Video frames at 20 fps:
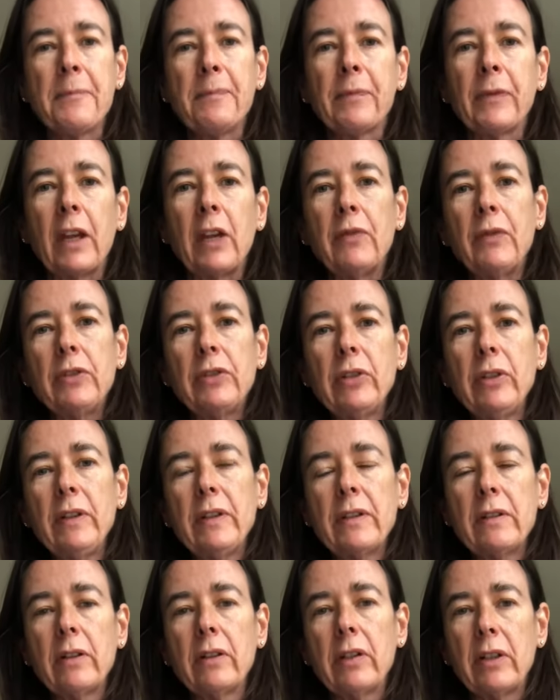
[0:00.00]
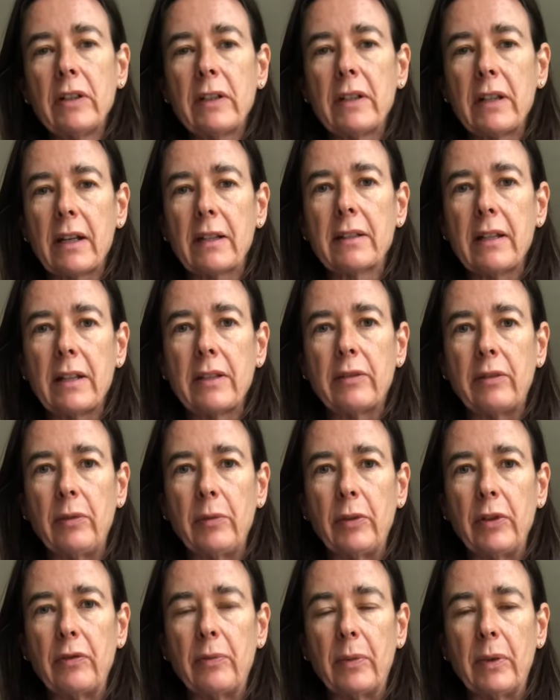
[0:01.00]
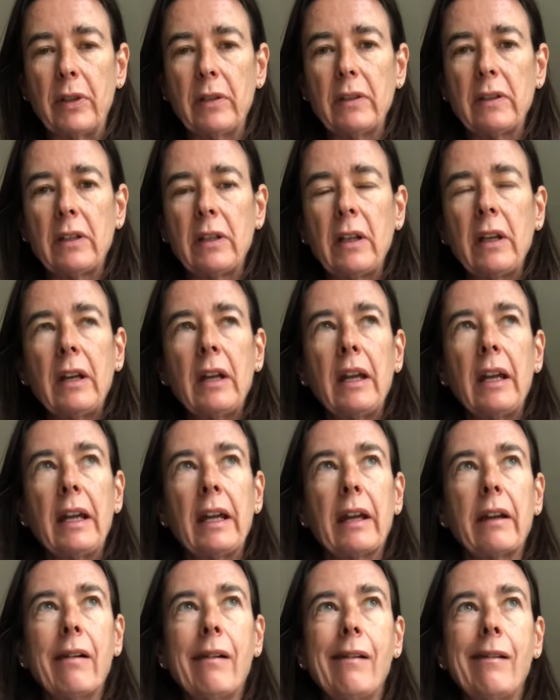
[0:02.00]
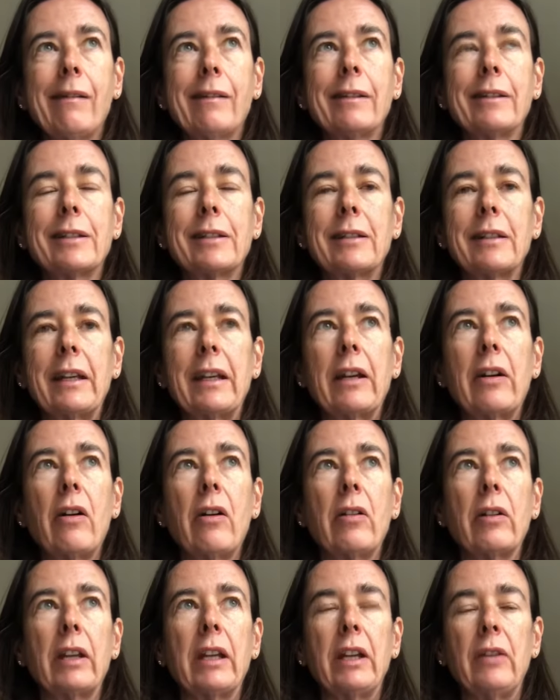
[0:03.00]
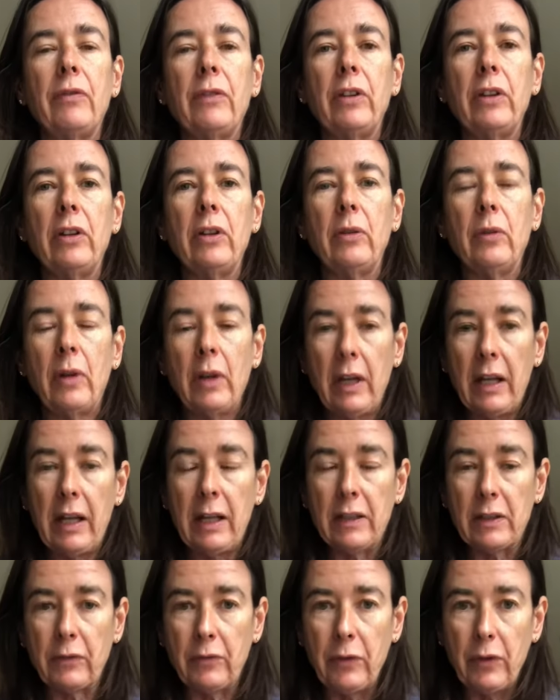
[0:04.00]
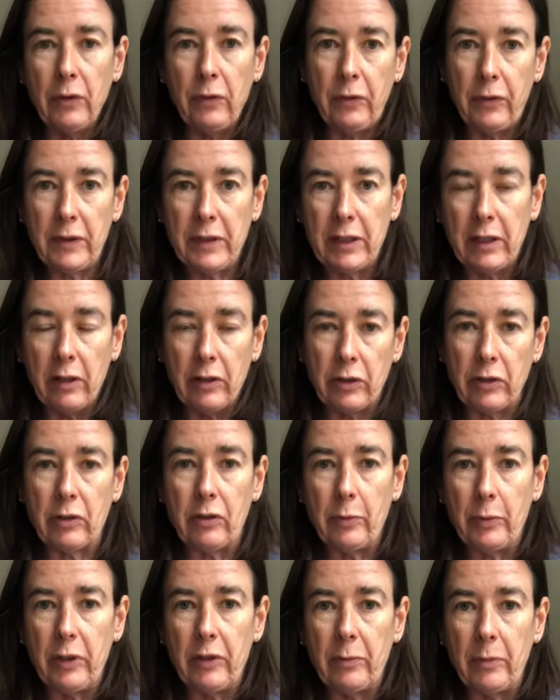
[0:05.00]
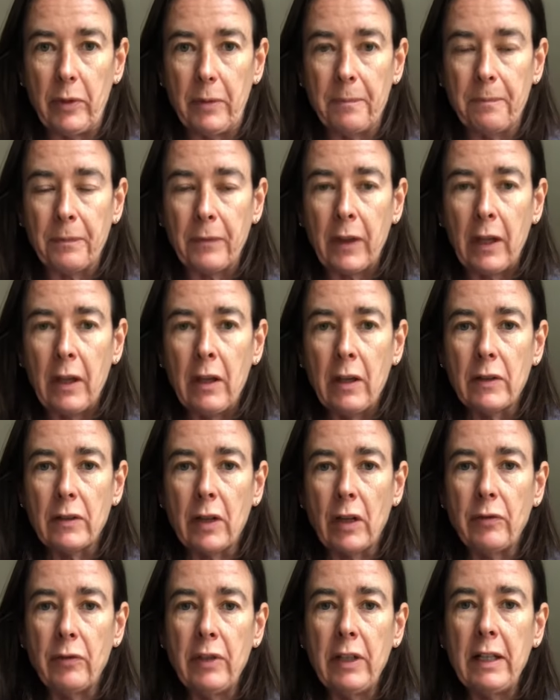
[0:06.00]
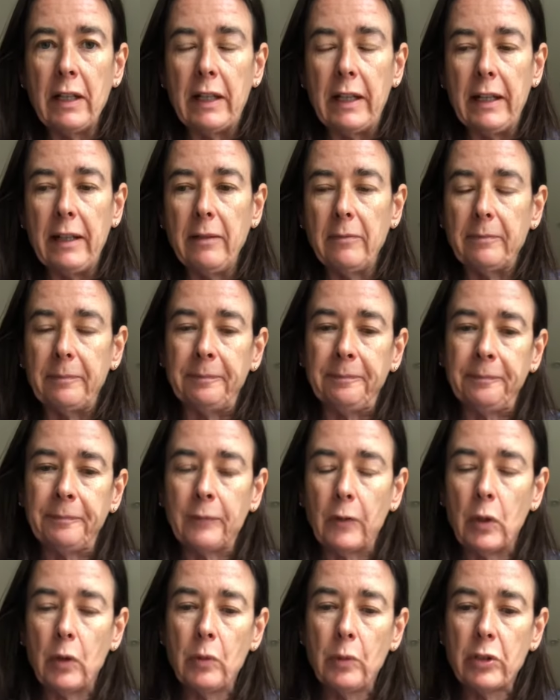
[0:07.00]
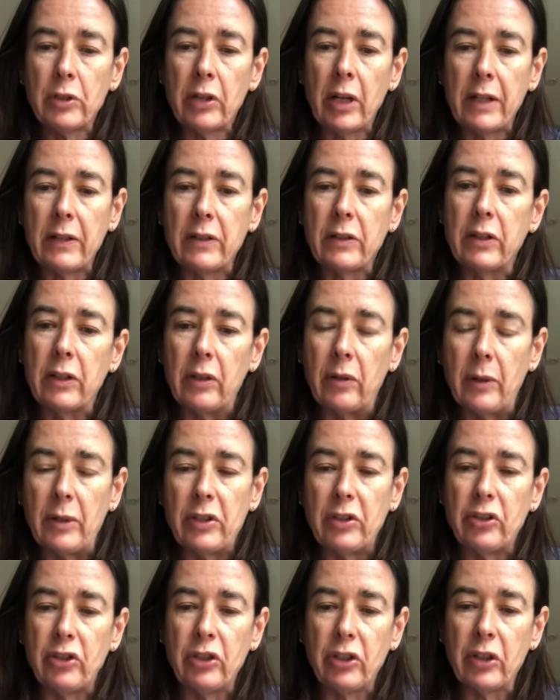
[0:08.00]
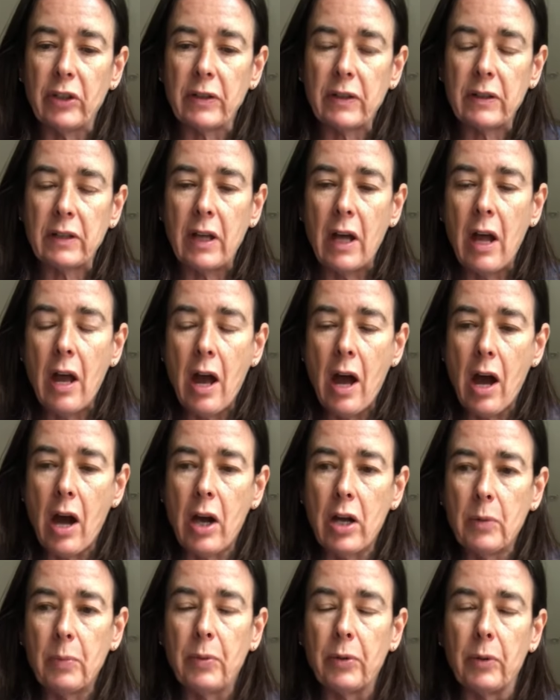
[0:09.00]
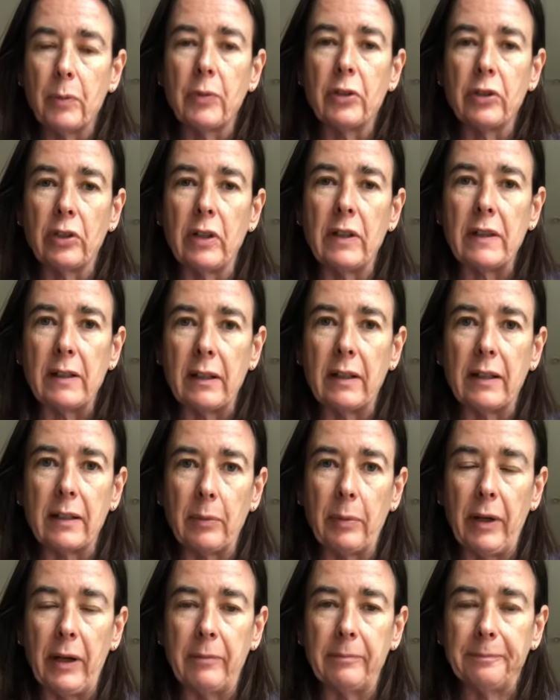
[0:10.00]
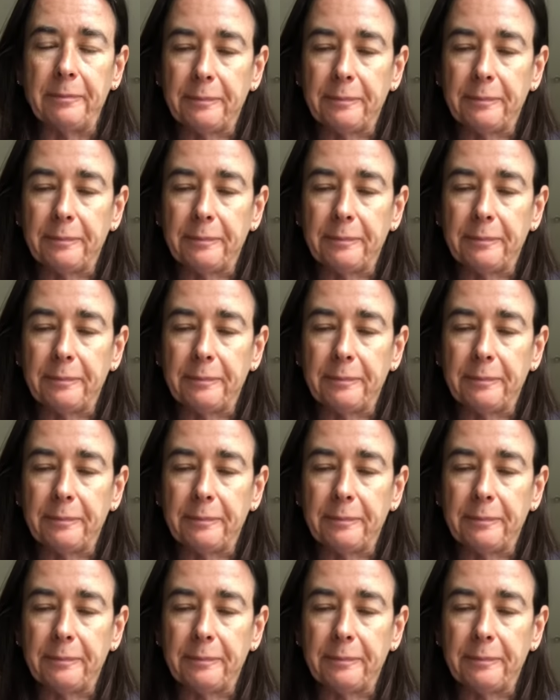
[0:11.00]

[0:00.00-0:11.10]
If a joint's not got its accessory movement, it can't give you its full physiological movement. So really, all we're trying to do is just open up the joints a little bit.